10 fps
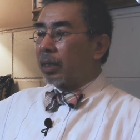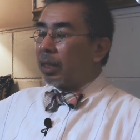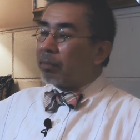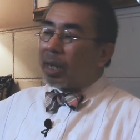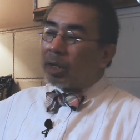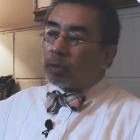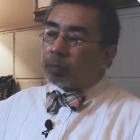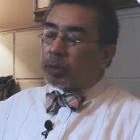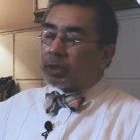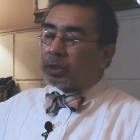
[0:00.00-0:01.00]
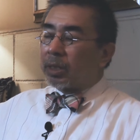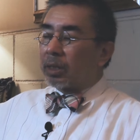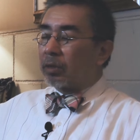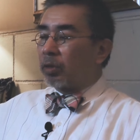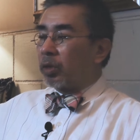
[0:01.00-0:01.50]
In my own personal
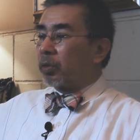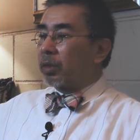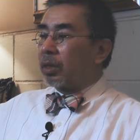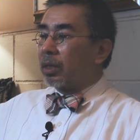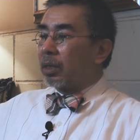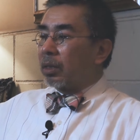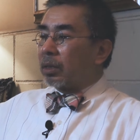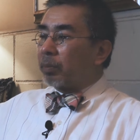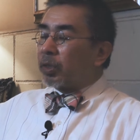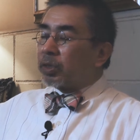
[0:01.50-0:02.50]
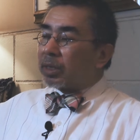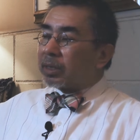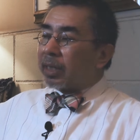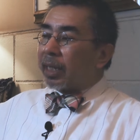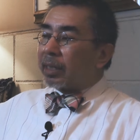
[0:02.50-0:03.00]
growth, the personal
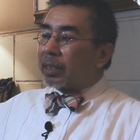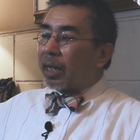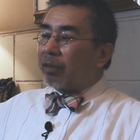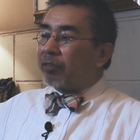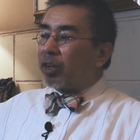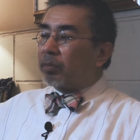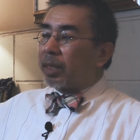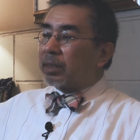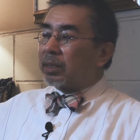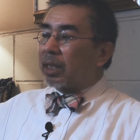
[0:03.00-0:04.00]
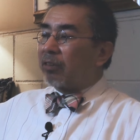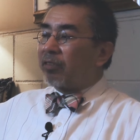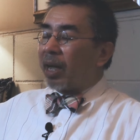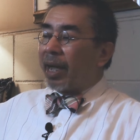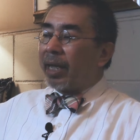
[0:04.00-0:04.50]
style that I found myself
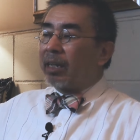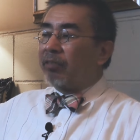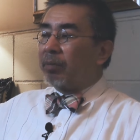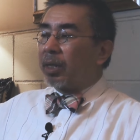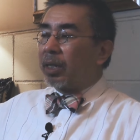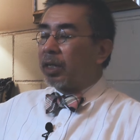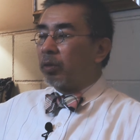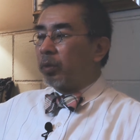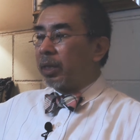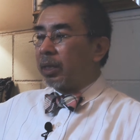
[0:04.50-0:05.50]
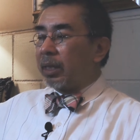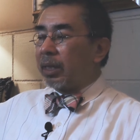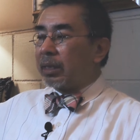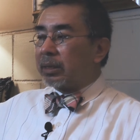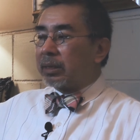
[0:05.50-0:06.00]
highly familiar with
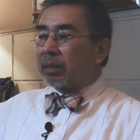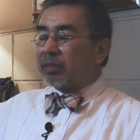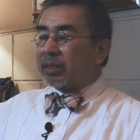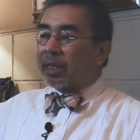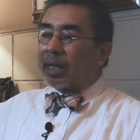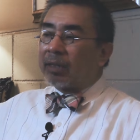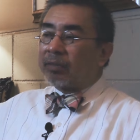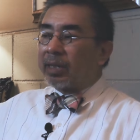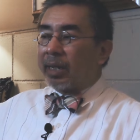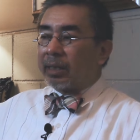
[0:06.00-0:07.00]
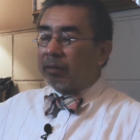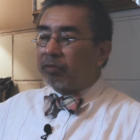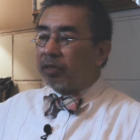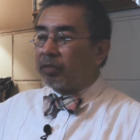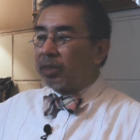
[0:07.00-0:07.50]
is the style of the
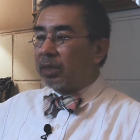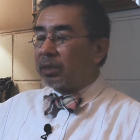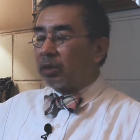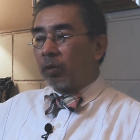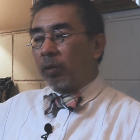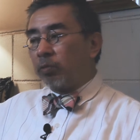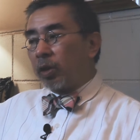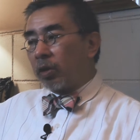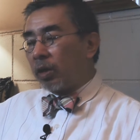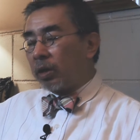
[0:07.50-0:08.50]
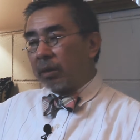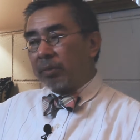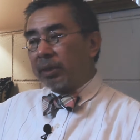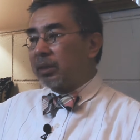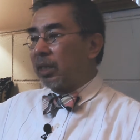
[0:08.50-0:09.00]
1950s, or what we call the
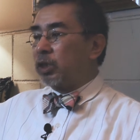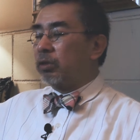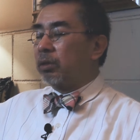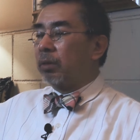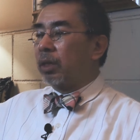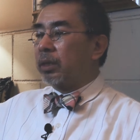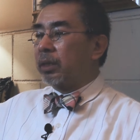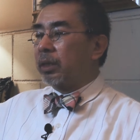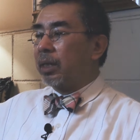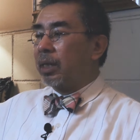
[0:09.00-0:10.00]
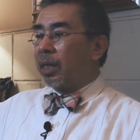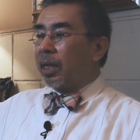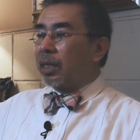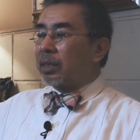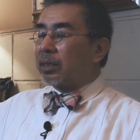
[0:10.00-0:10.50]
mid-century modern.
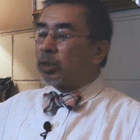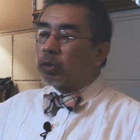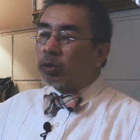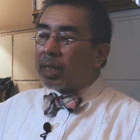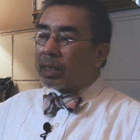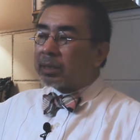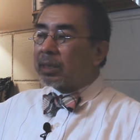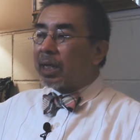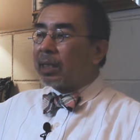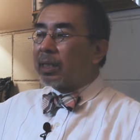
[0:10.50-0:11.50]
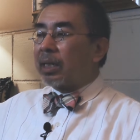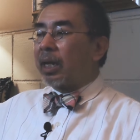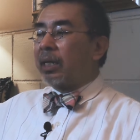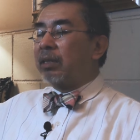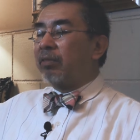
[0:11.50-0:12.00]
And it is through that style that
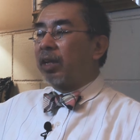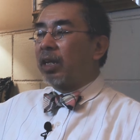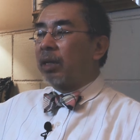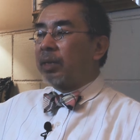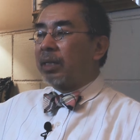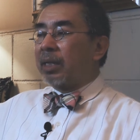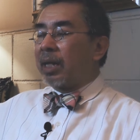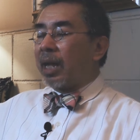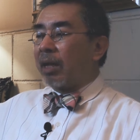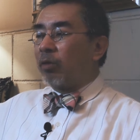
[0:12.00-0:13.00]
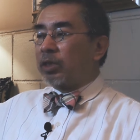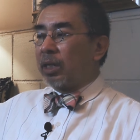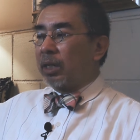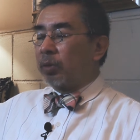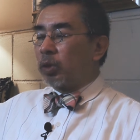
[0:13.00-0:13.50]
I developed and that I was
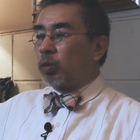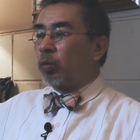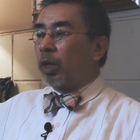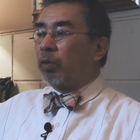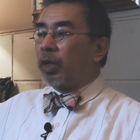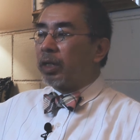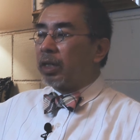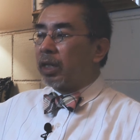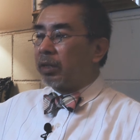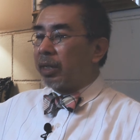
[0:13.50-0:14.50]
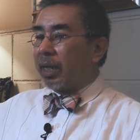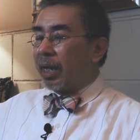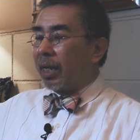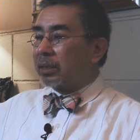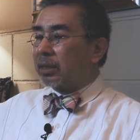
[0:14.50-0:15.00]
able to, one way or the other,
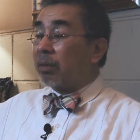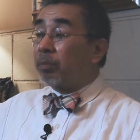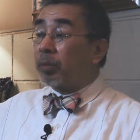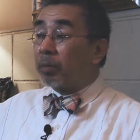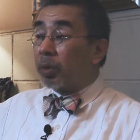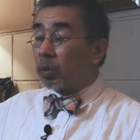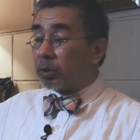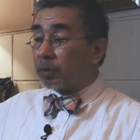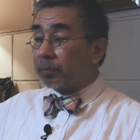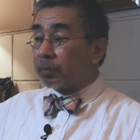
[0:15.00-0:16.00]
enhance and promote.